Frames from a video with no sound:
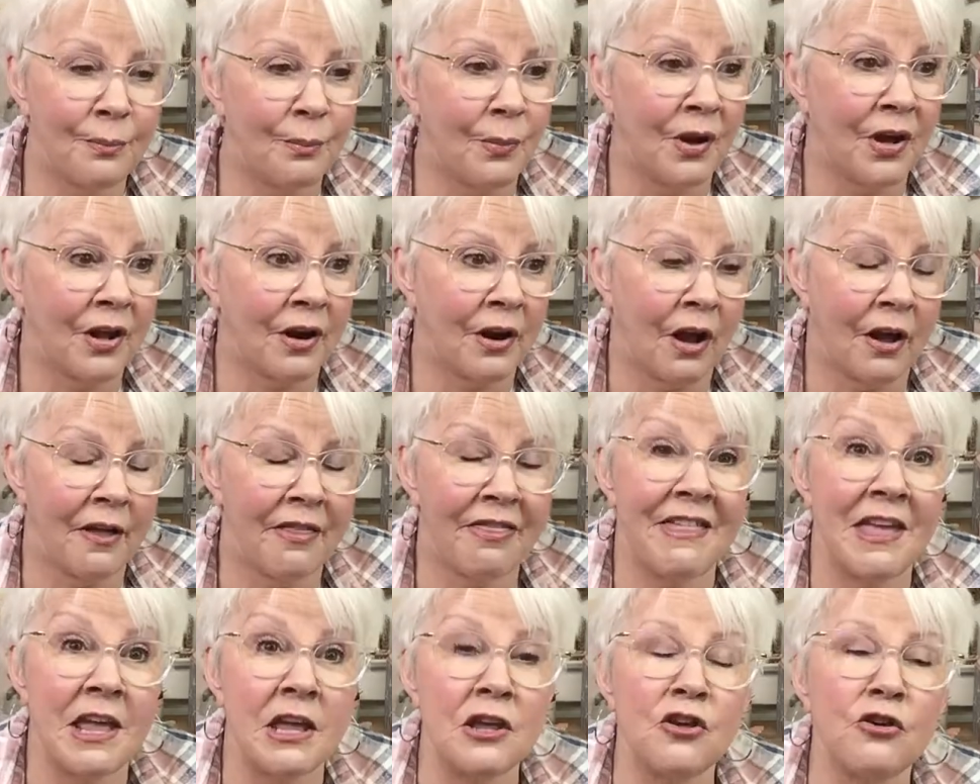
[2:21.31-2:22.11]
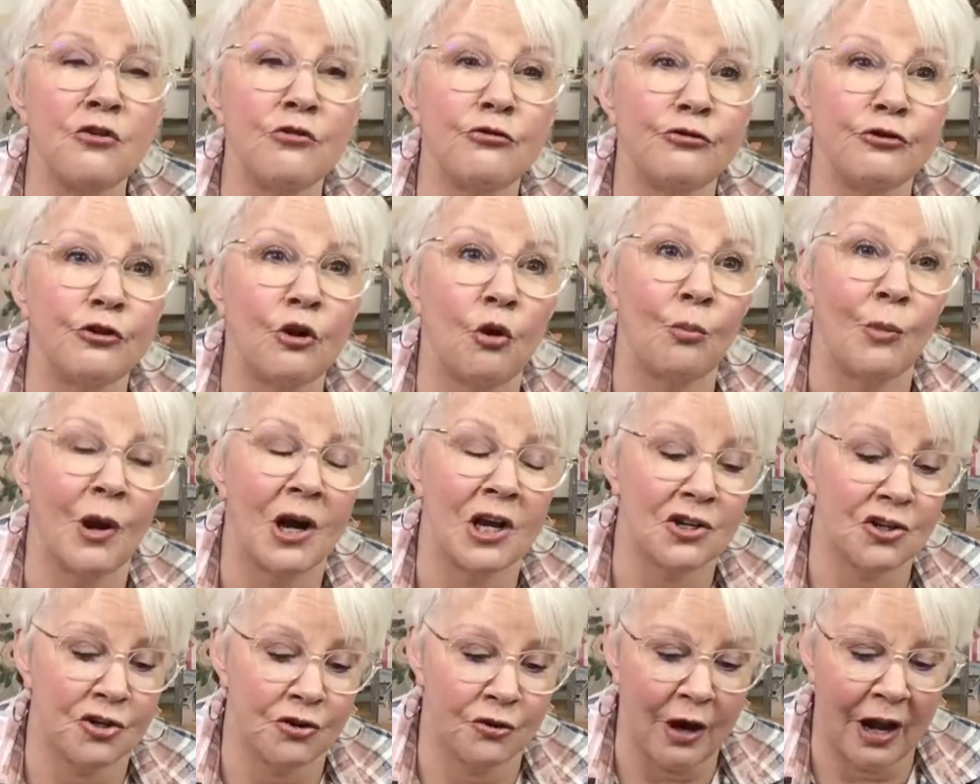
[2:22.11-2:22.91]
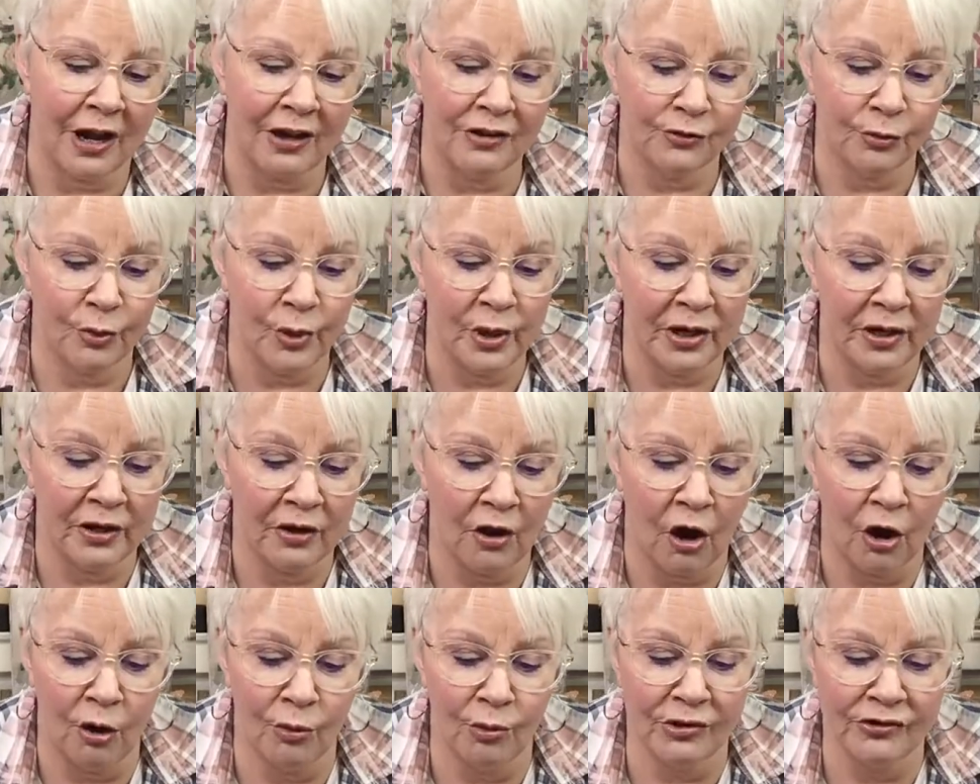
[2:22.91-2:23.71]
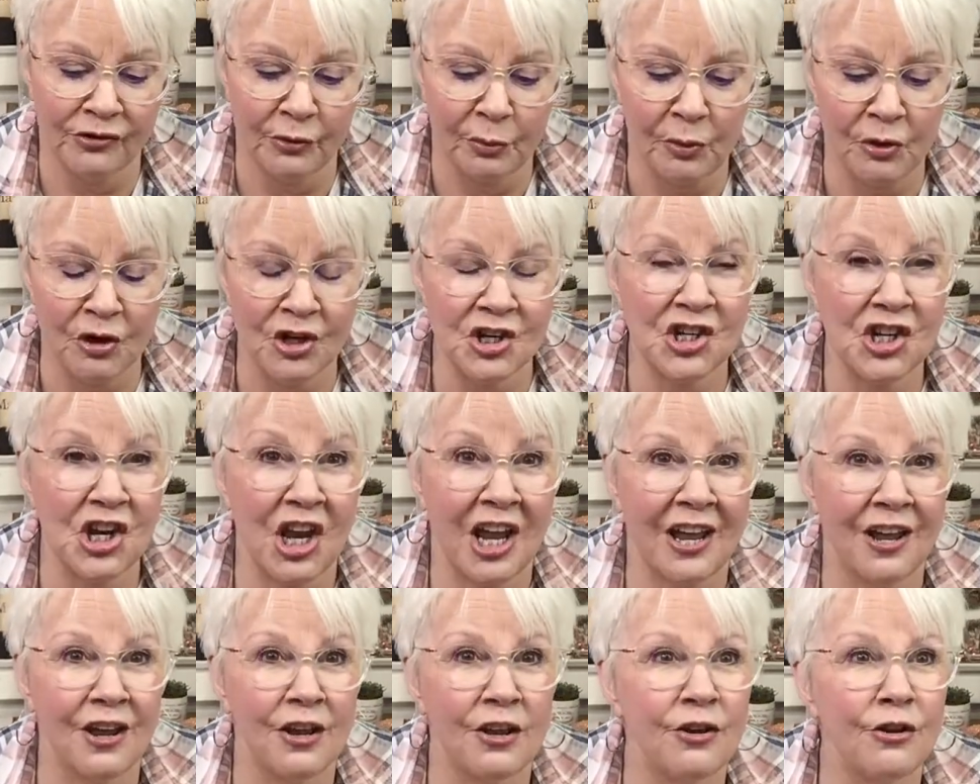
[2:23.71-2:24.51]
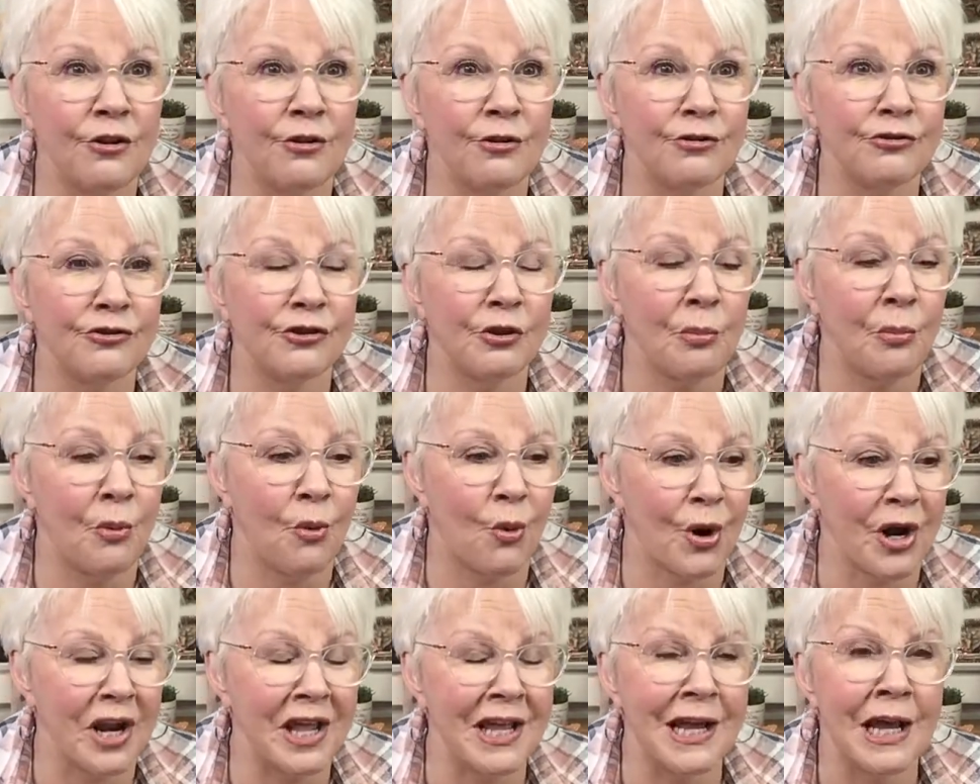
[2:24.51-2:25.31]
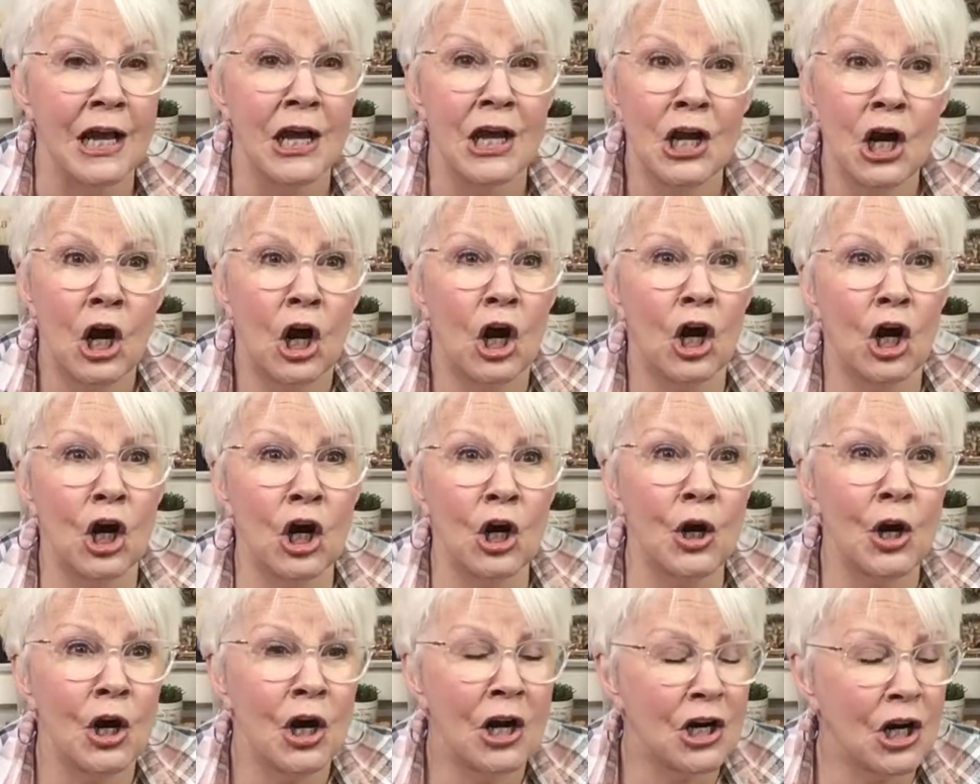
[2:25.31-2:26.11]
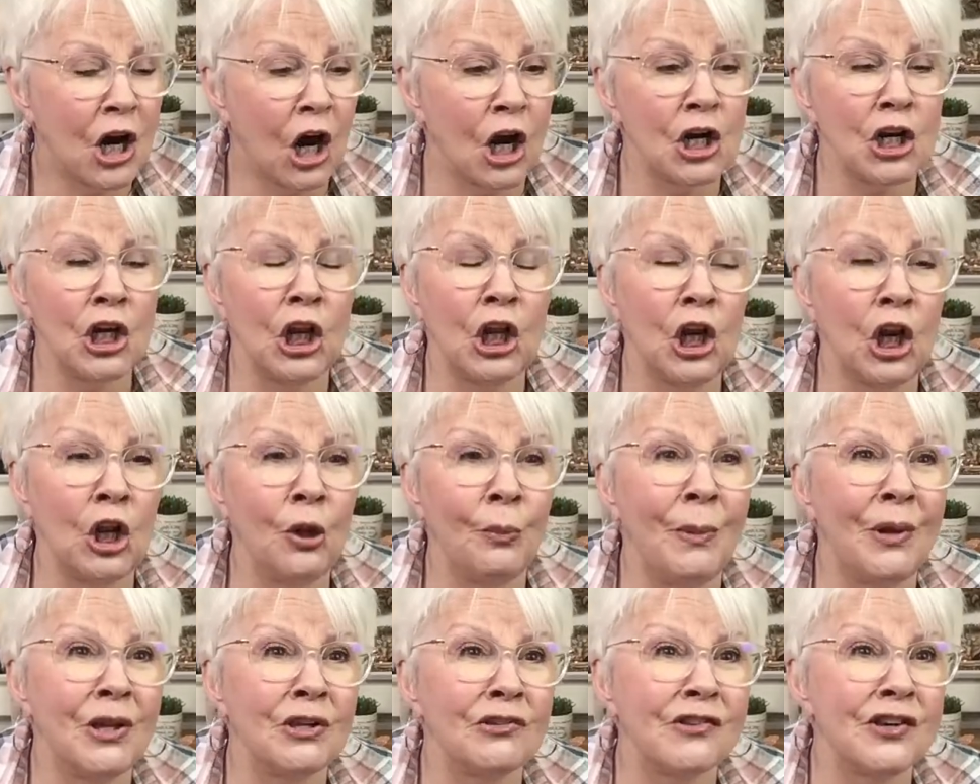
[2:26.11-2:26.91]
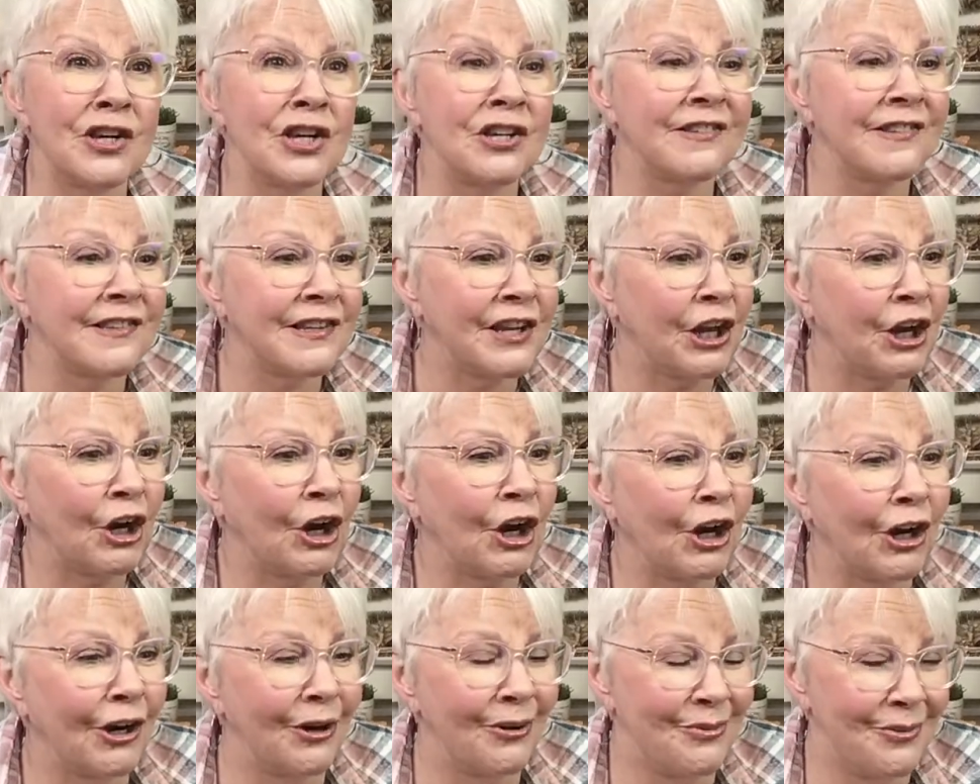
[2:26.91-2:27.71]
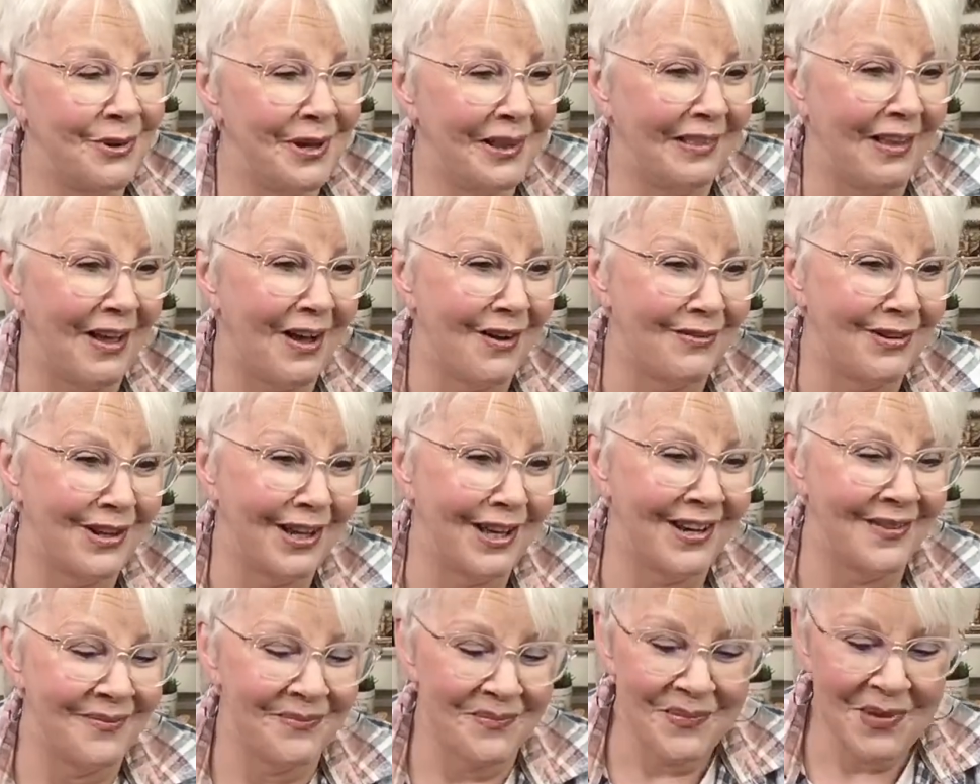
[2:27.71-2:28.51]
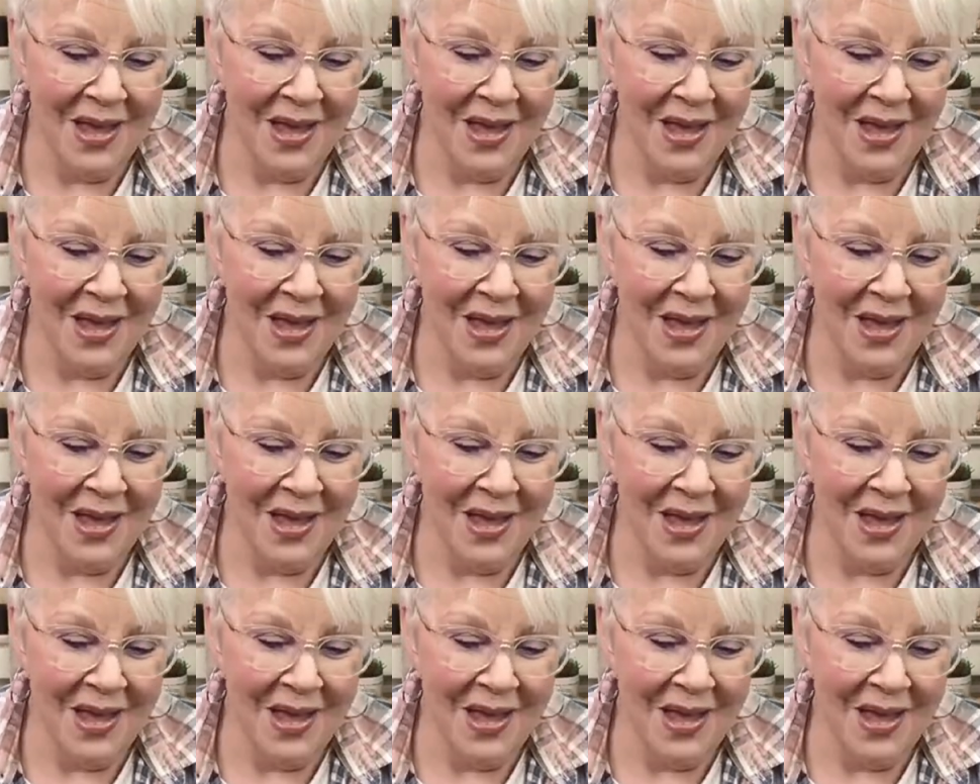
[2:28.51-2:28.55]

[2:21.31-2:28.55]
But uh, thank you so much, you guys. We always appreciate you supporting our our little business here. We love it.